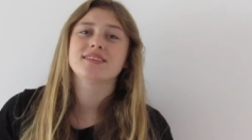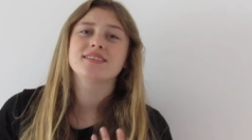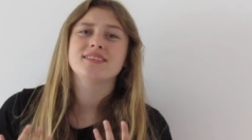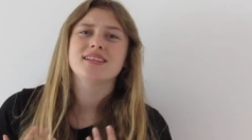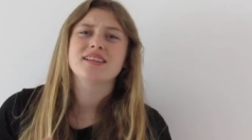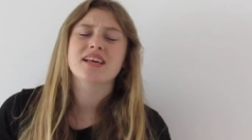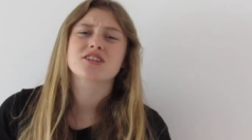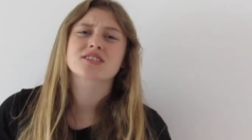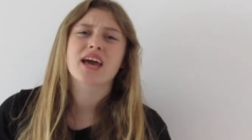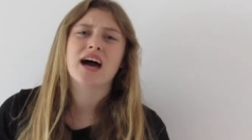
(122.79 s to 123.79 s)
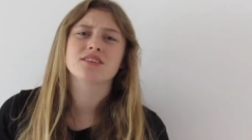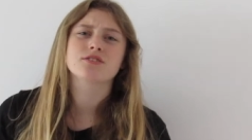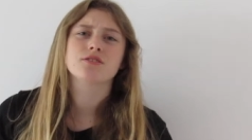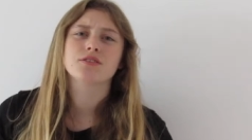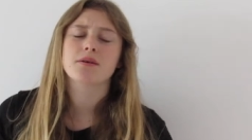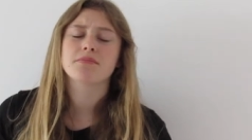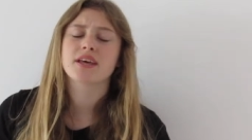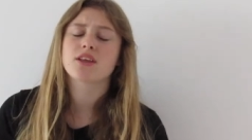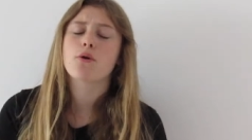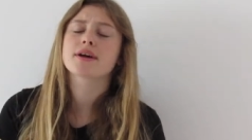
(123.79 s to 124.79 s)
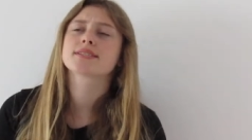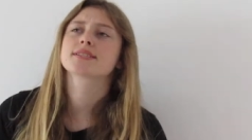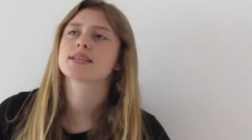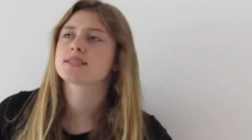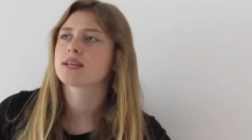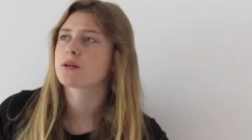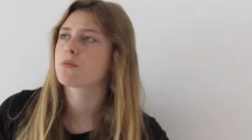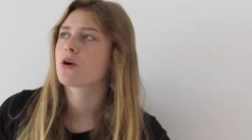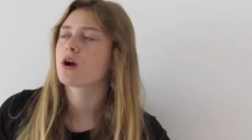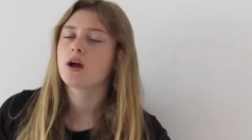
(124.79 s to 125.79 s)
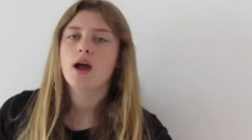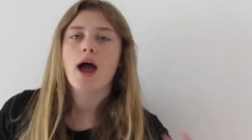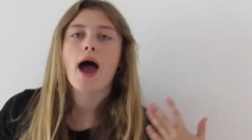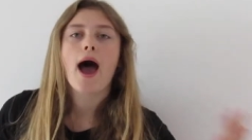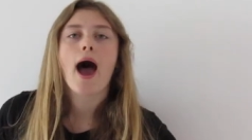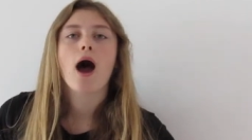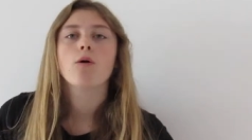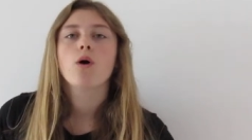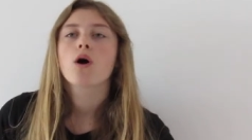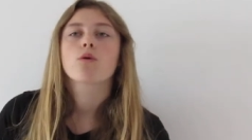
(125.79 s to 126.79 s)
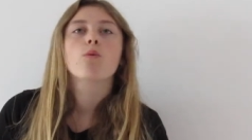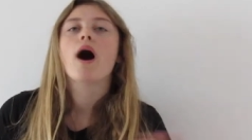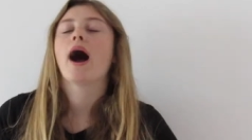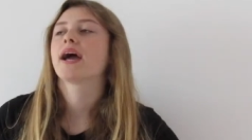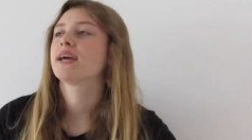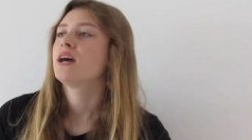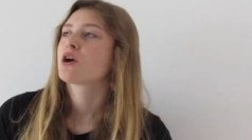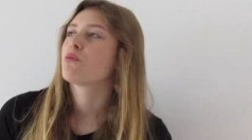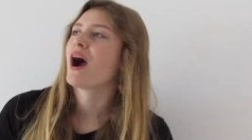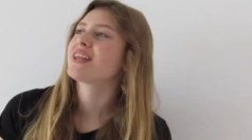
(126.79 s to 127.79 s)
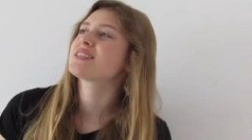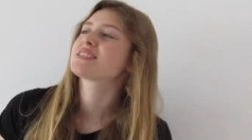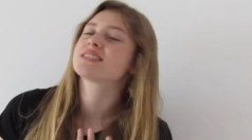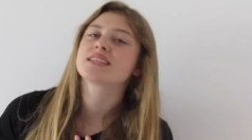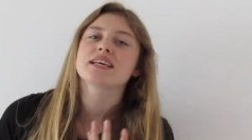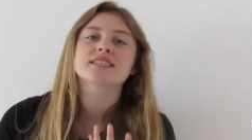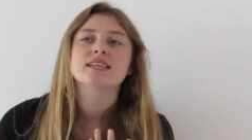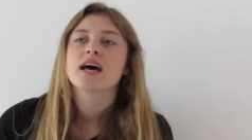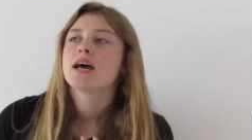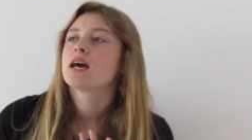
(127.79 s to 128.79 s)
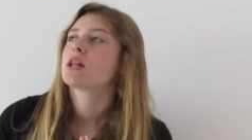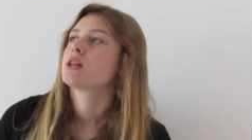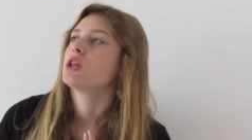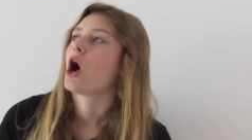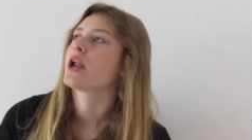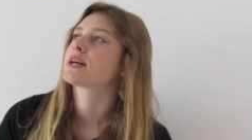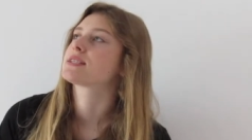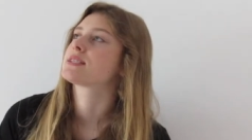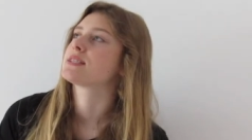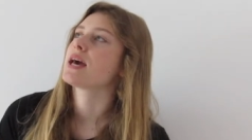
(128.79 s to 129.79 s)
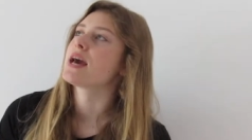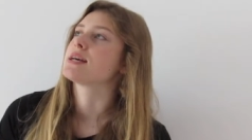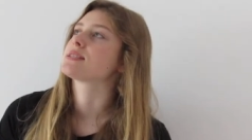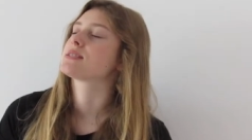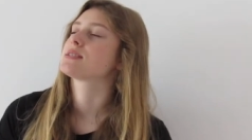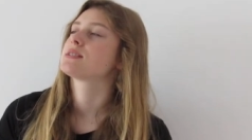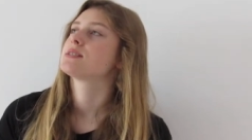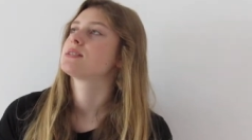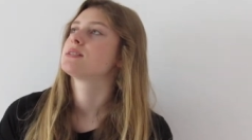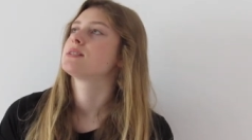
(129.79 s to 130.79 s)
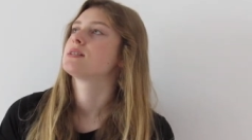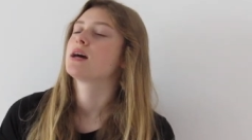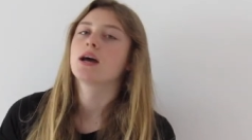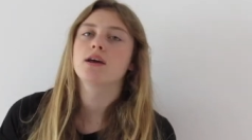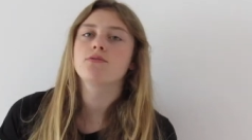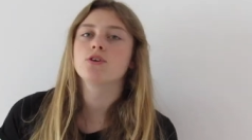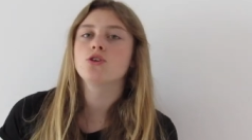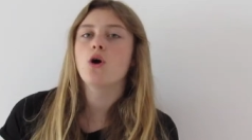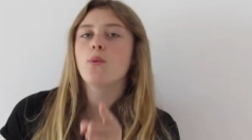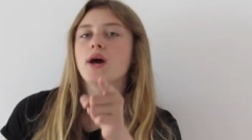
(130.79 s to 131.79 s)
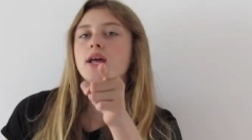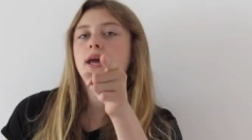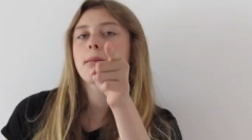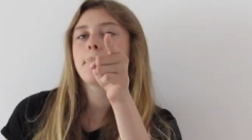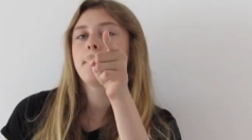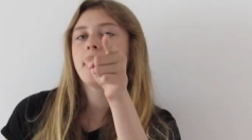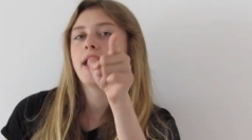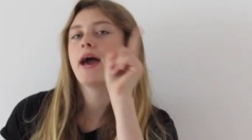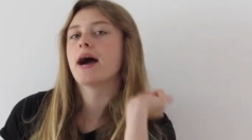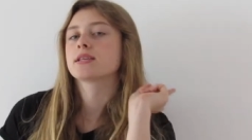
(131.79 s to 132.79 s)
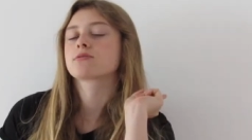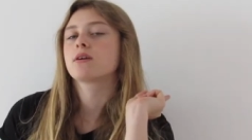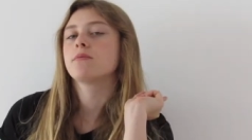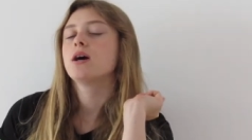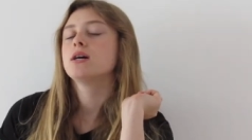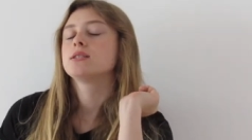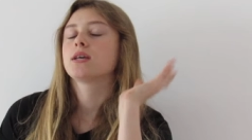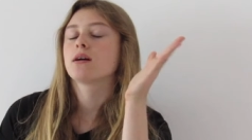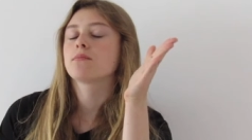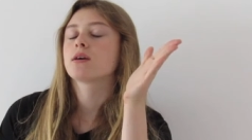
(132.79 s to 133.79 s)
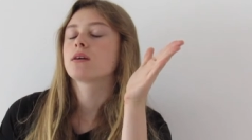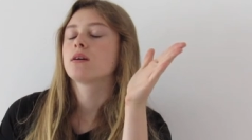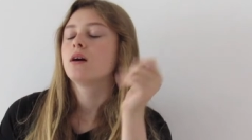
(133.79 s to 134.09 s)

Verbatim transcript: I they just canceled them. They don't exist anymore. How? Why? Why does this not exist? If you know where to get pear ice cream, tell me.